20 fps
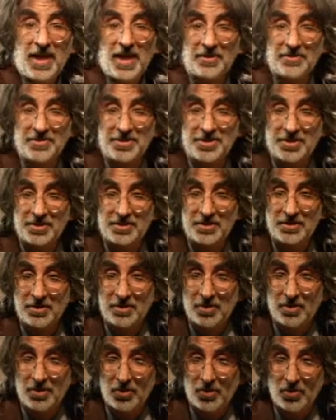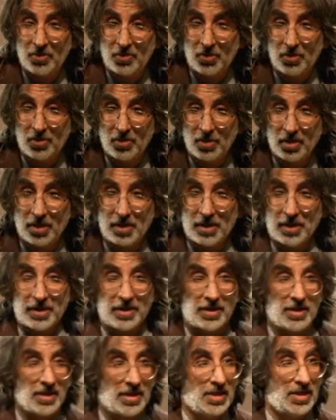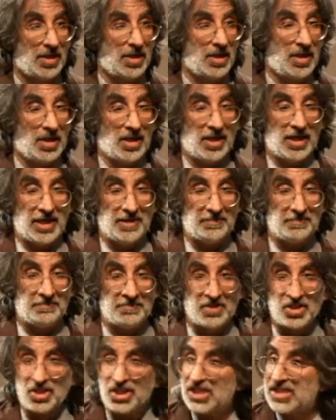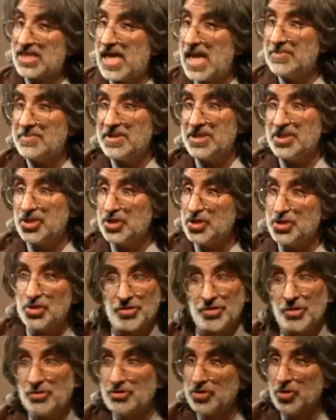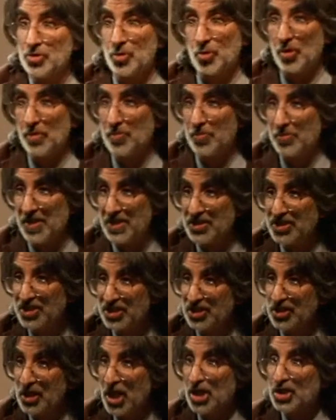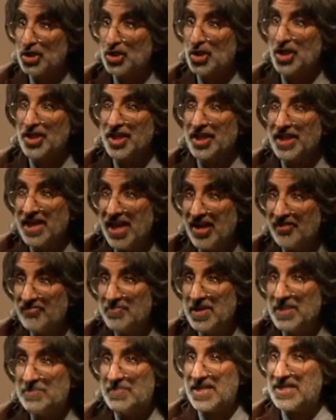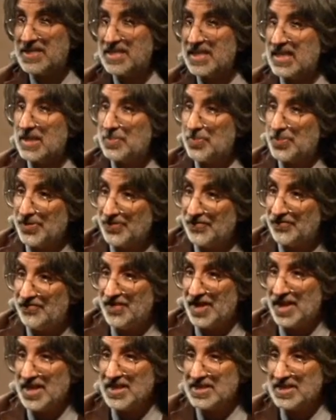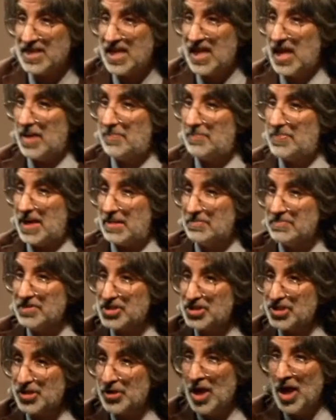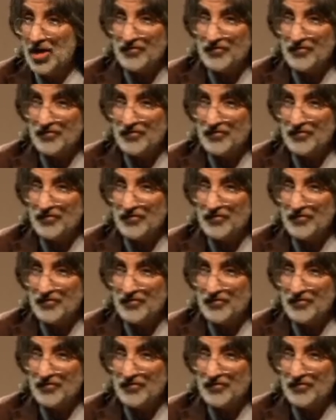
House or um, Simon and Schuster? Those are corporations. Can the government basically prevent a publisher